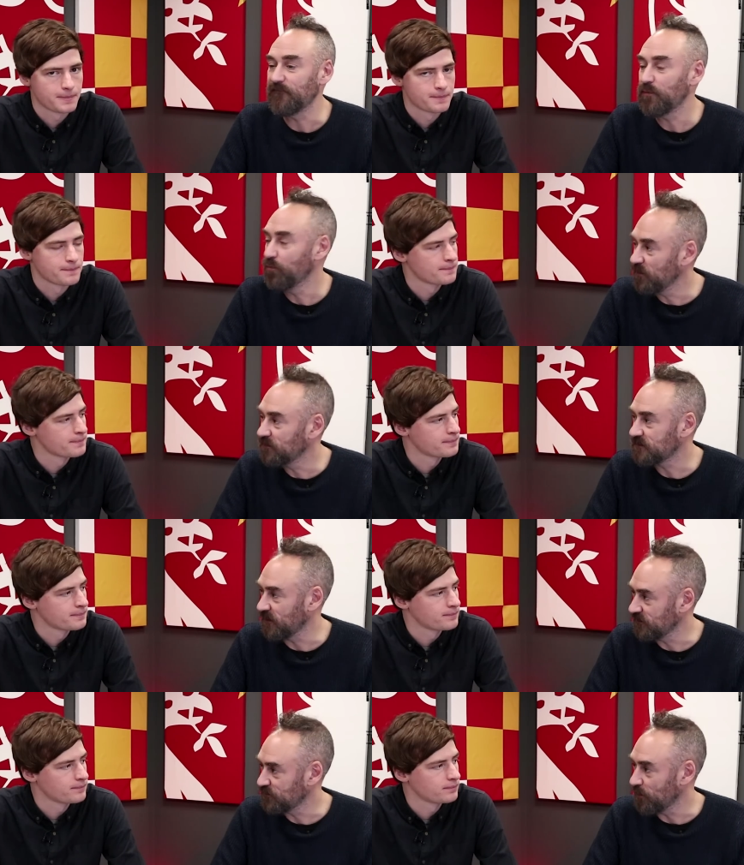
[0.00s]
Speaker 1: are going, Liverpool will
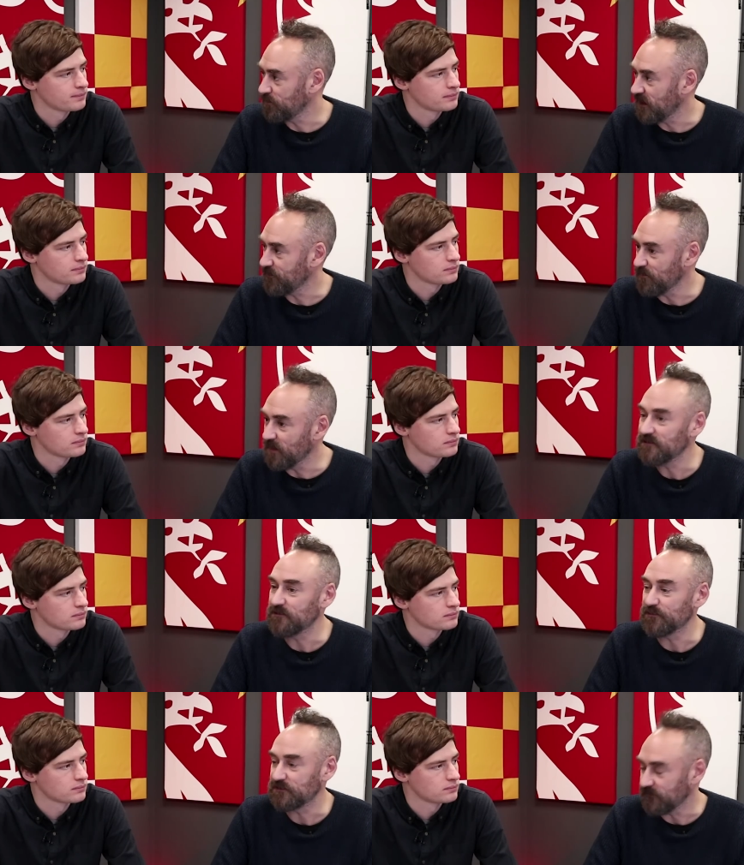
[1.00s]
sign a stopgap. They
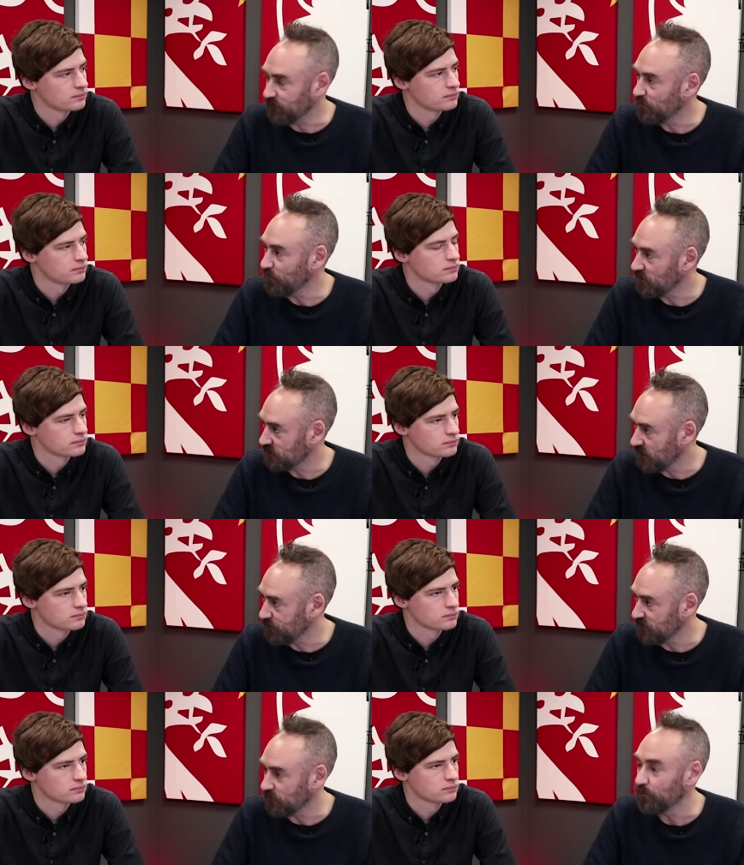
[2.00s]
might do a Stephen Corker
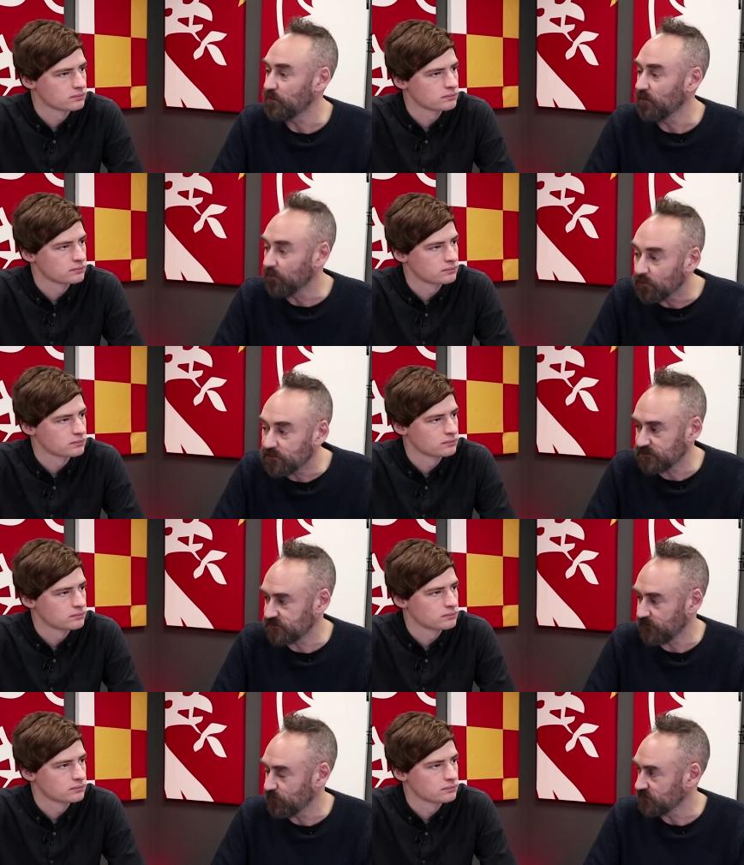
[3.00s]
type of deal, or they'll look to
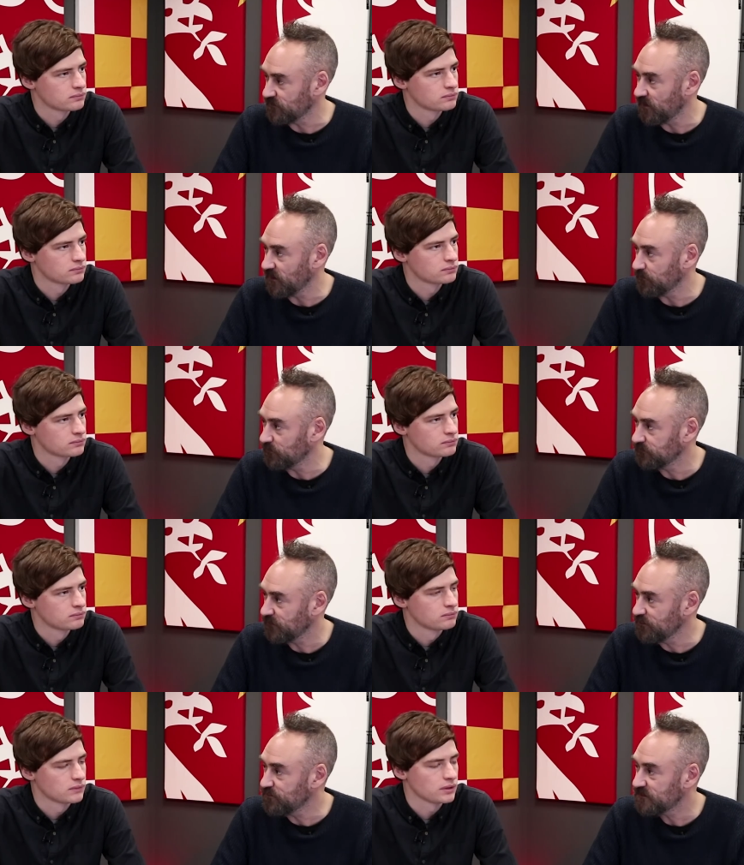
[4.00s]
see if one's available.
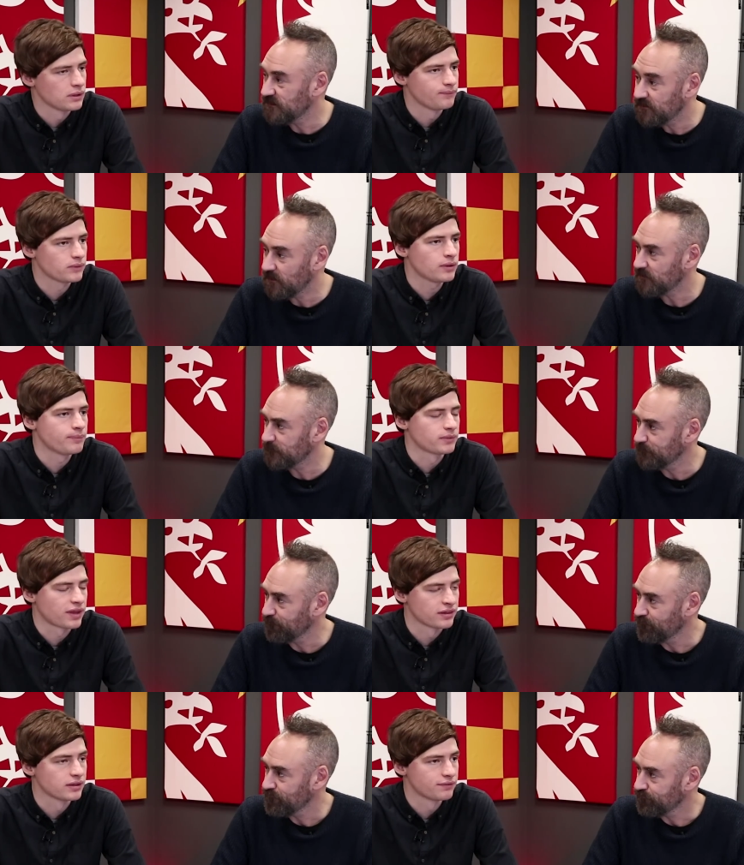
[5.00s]
Can you see that?
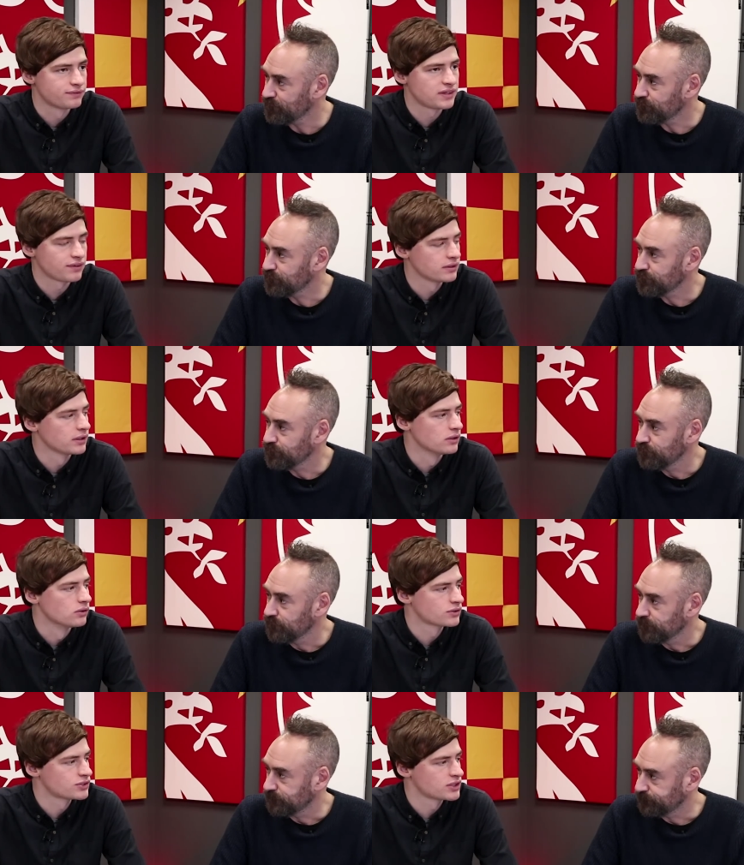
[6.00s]
Speaker 2: I think they've definitely
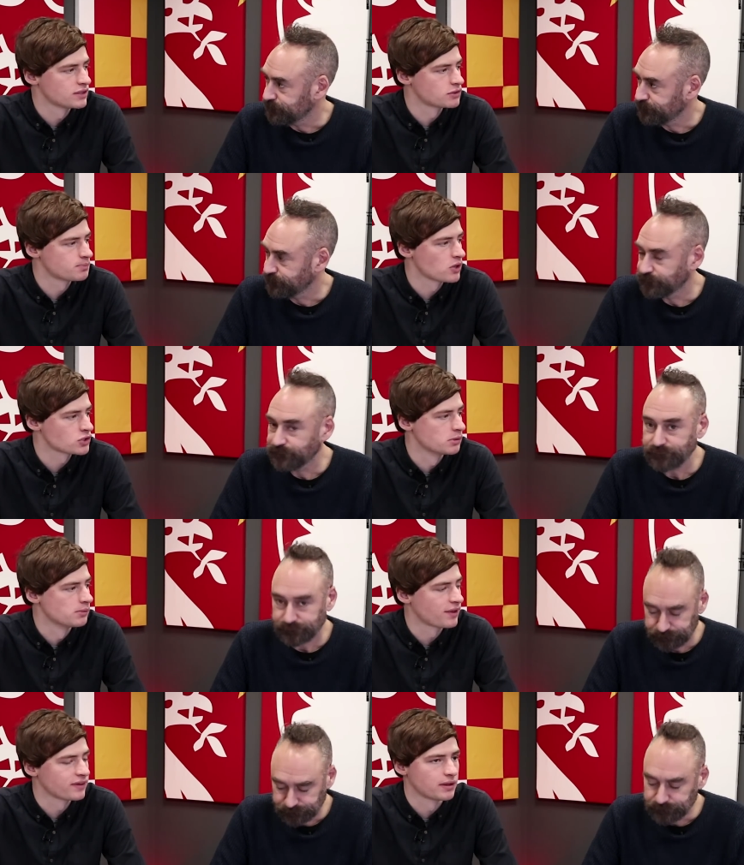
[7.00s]
looked to see if it's
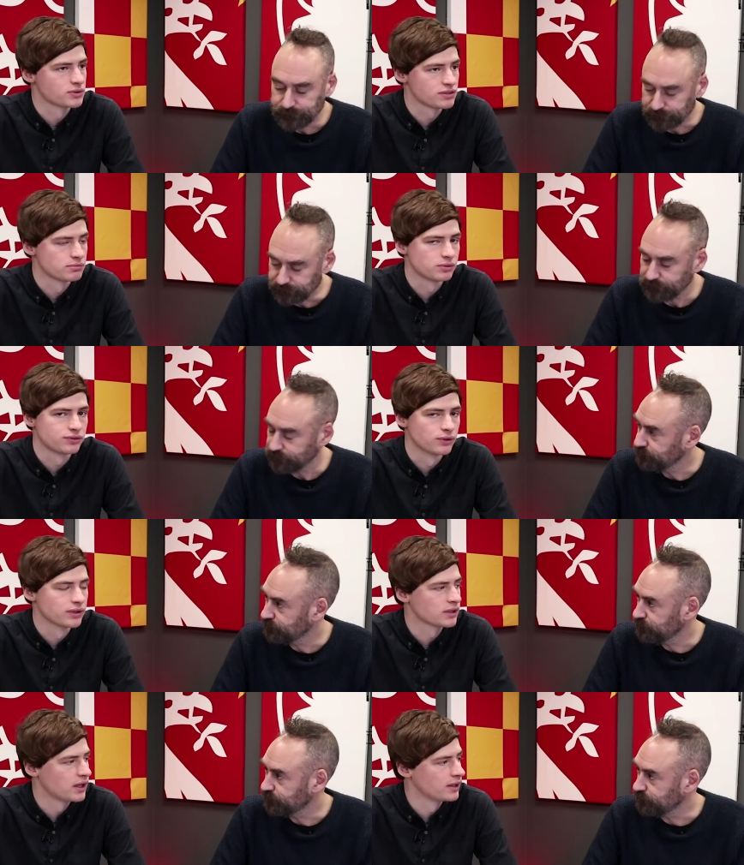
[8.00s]
possible, but I think that was even
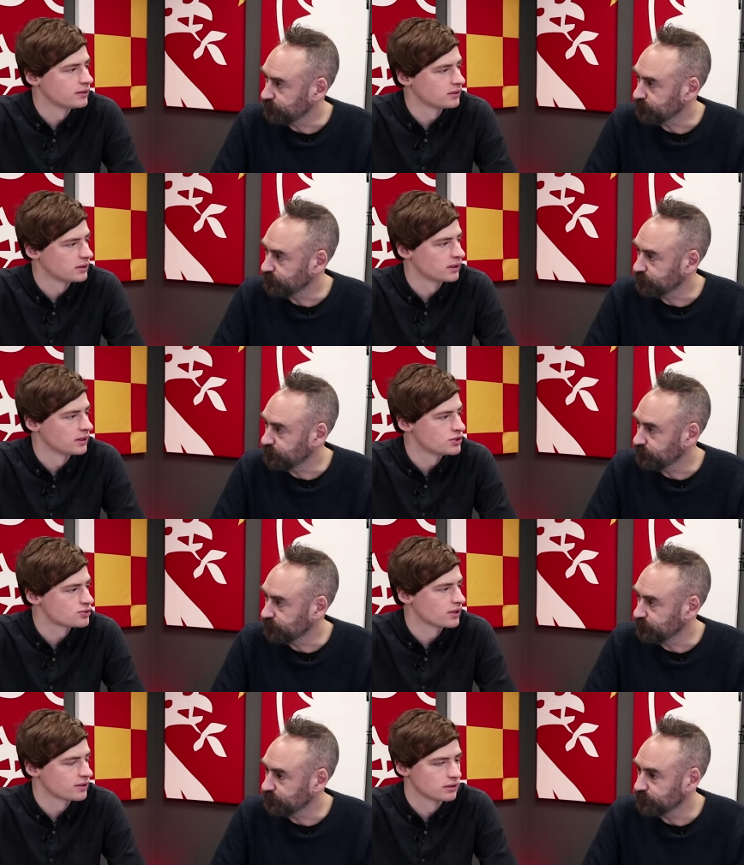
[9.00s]
before the Klein
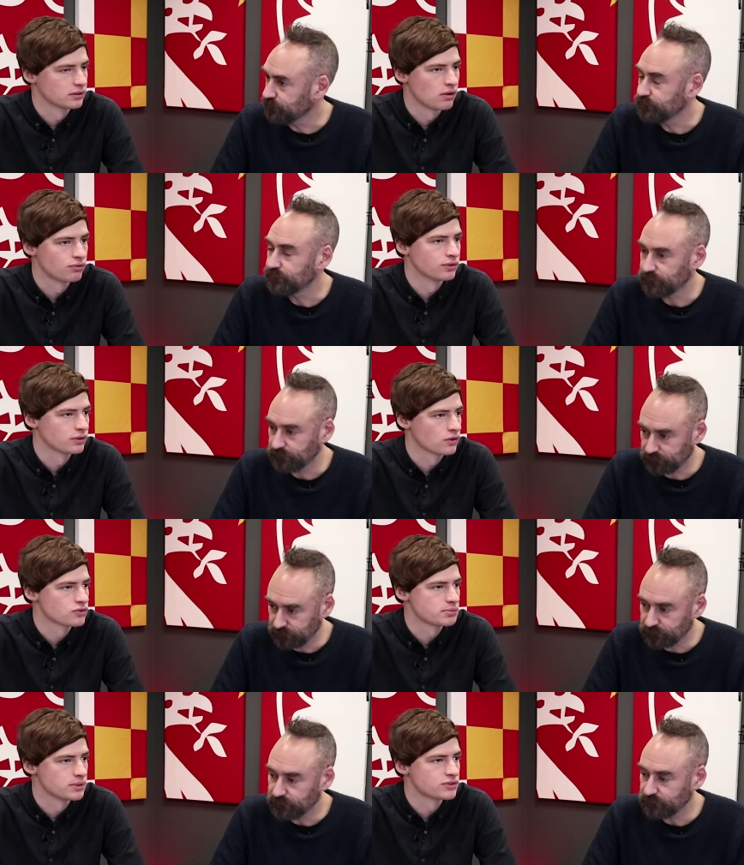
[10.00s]
injury. I think Lovren
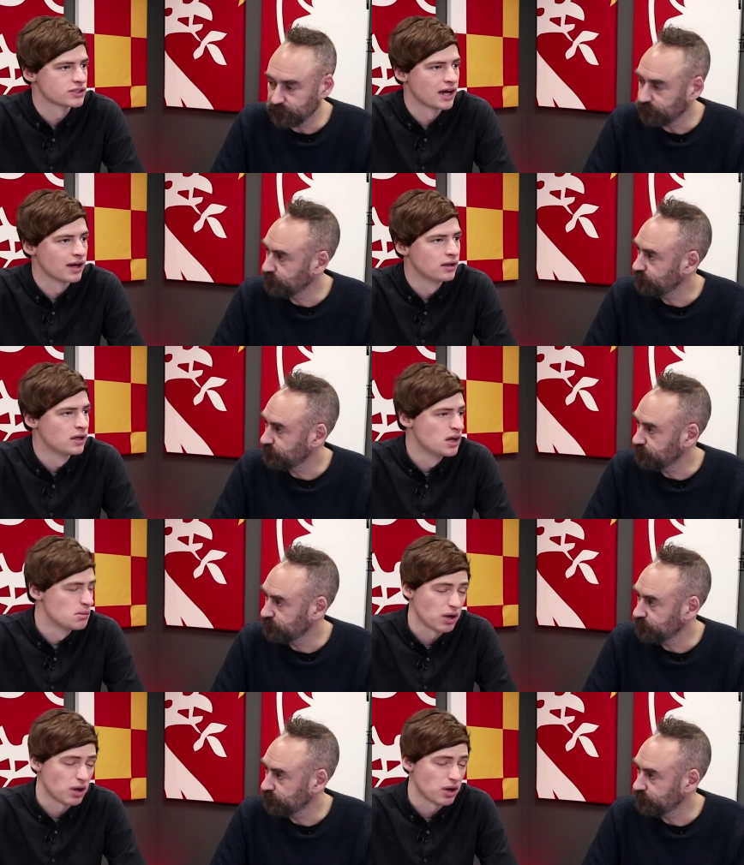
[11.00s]
contributed to that.